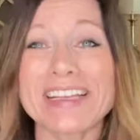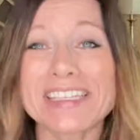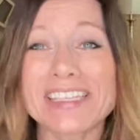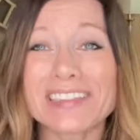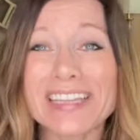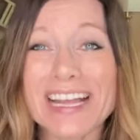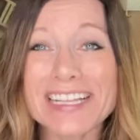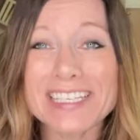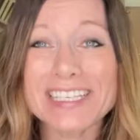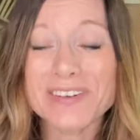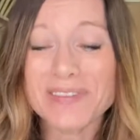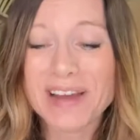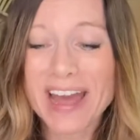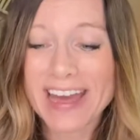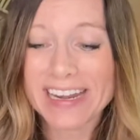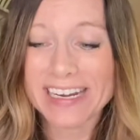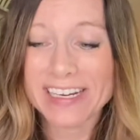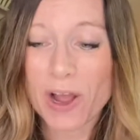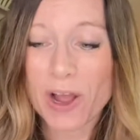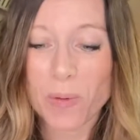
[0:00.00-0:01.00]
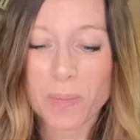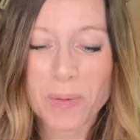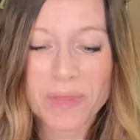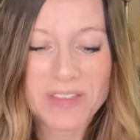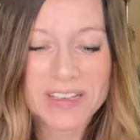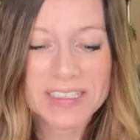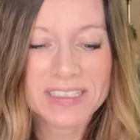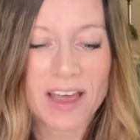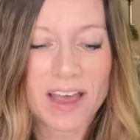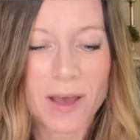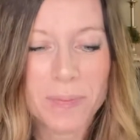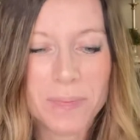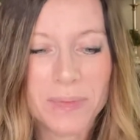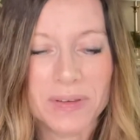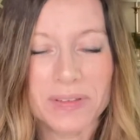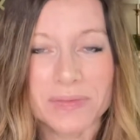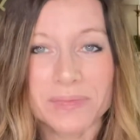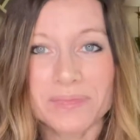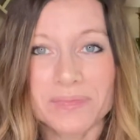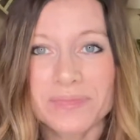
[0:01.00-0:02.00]
let's go ahead and open this up.
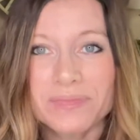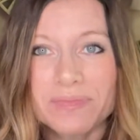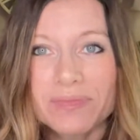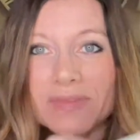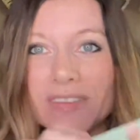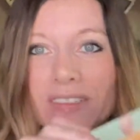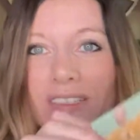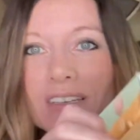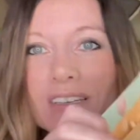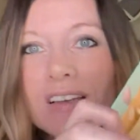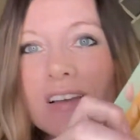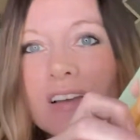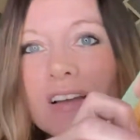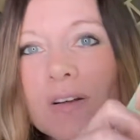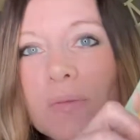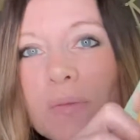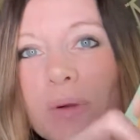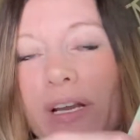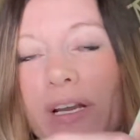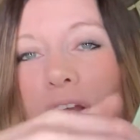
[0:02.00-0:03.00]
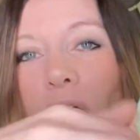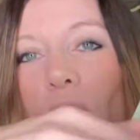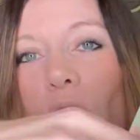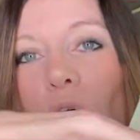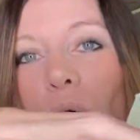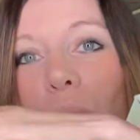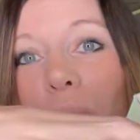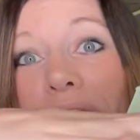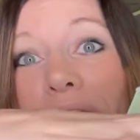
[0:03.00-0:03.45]
We're gonna open